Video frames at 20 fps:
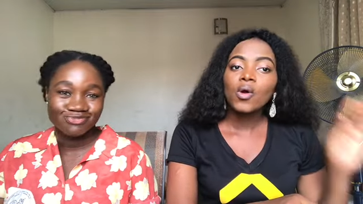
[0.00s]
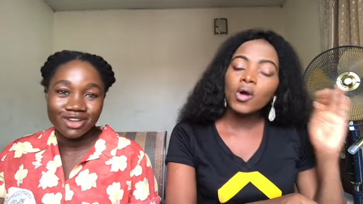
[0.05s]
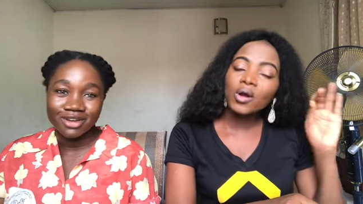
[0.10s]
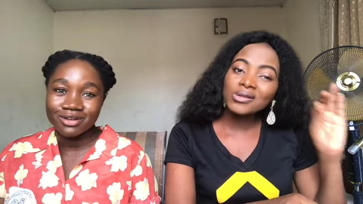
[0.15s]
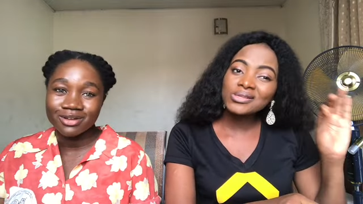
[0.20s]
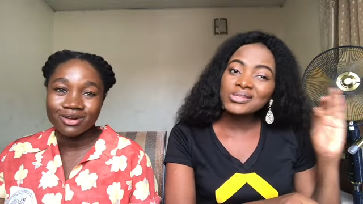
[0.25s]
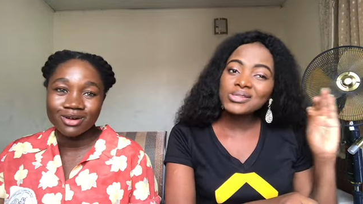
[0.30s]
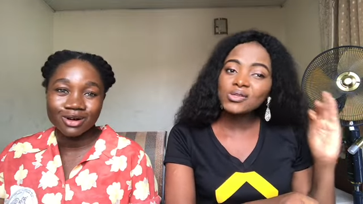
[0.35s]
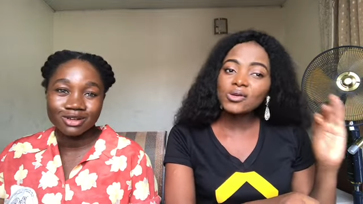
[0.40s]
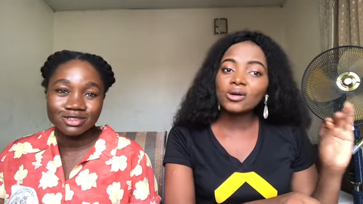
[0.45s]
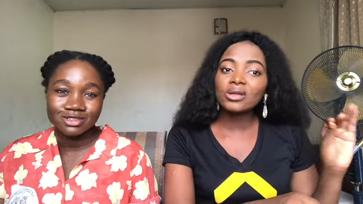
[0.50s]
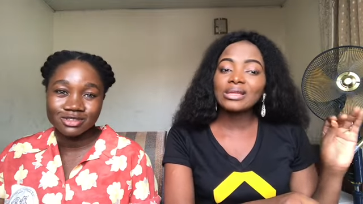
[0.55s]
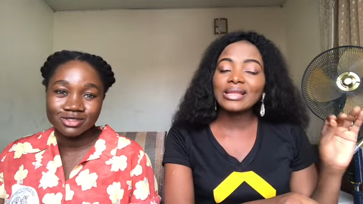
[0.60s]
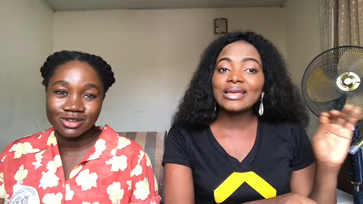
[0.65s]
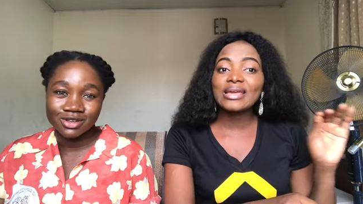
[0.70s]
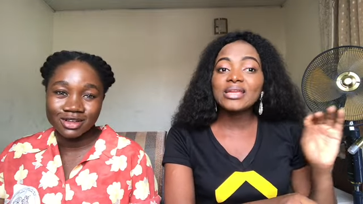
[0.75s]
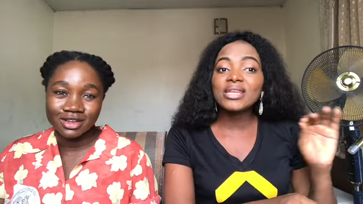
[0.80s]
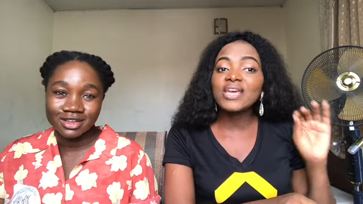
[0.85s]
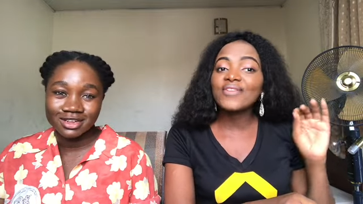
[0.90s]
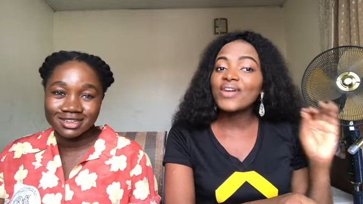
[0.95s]
Speaker 1: hot Very sun hot
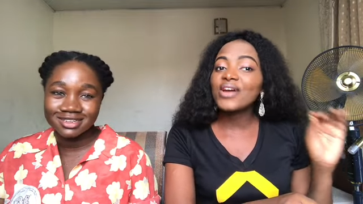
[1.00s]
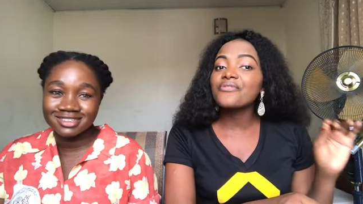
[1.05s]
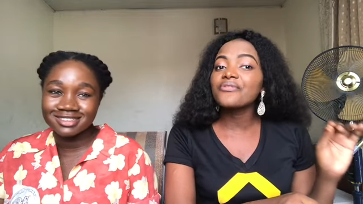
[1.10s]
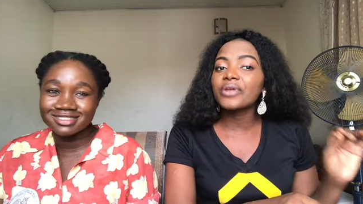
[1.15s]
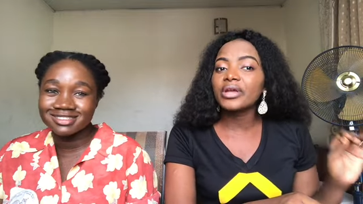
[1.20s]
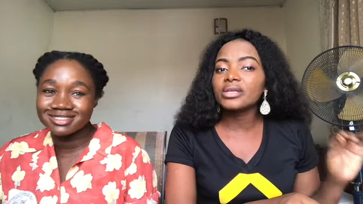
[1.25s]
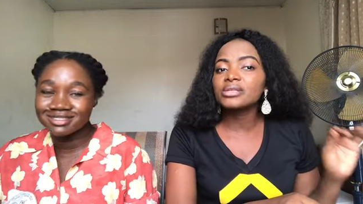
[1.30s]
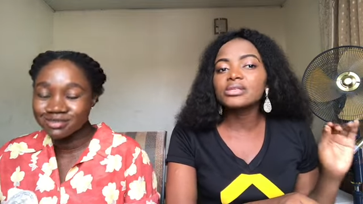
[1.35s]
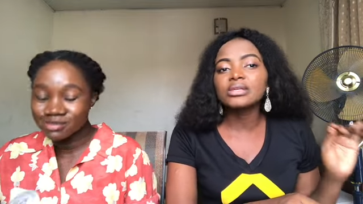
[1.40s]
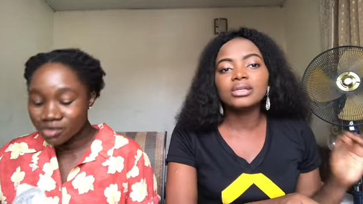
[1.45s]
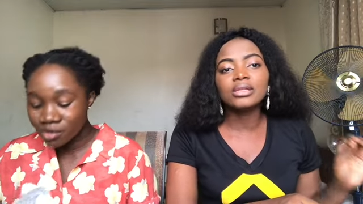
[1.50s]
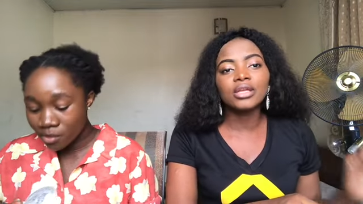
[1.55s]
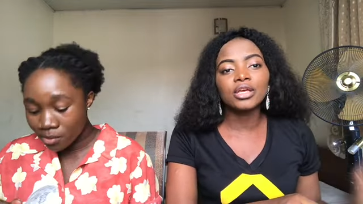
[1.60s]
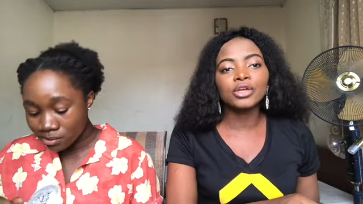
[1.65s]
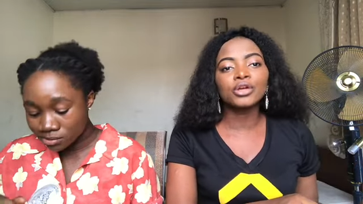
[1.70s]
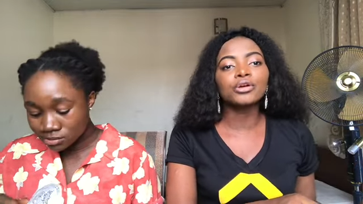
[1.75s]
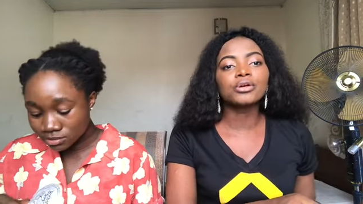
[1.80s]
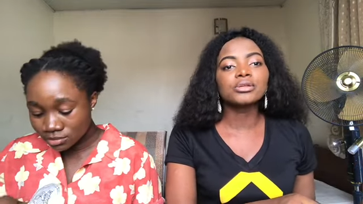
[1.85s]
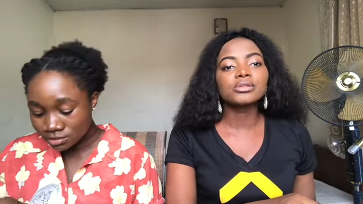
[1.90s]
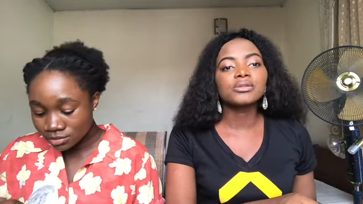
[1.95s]
like sun. it never rains in
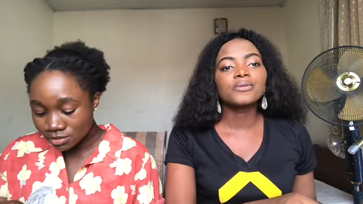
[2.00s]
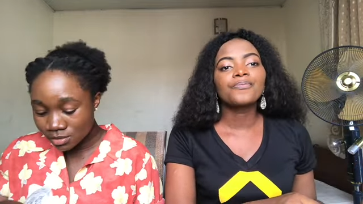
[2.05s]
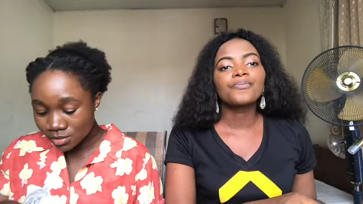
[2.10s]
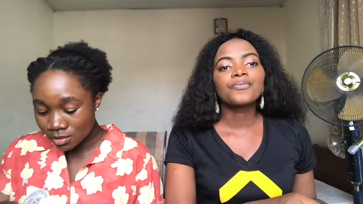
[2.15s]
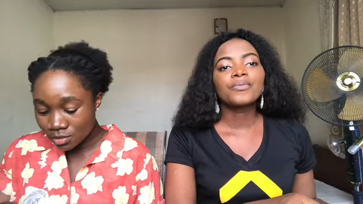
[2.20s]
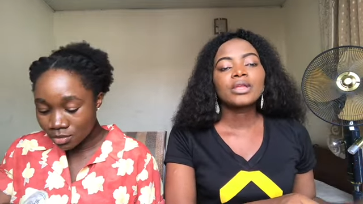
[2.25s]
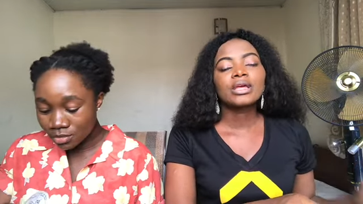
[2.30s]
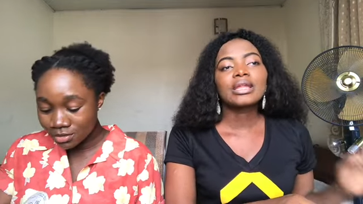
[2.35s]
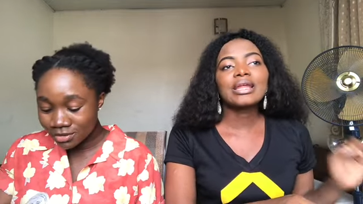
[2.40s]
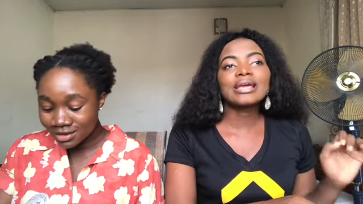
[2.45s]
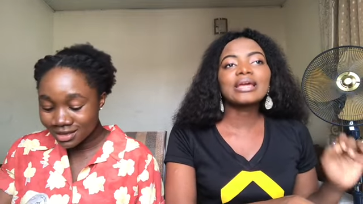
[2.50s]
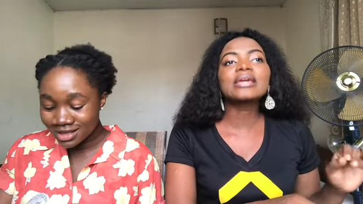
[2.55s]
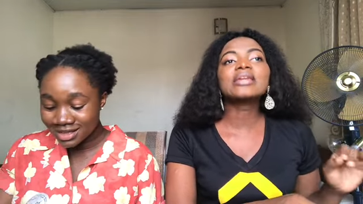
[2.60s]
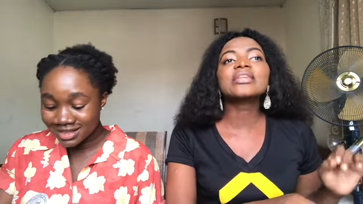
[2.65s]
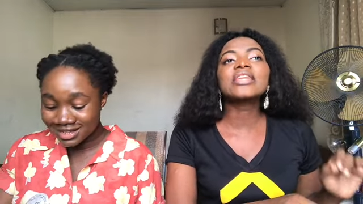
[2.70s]
lagos like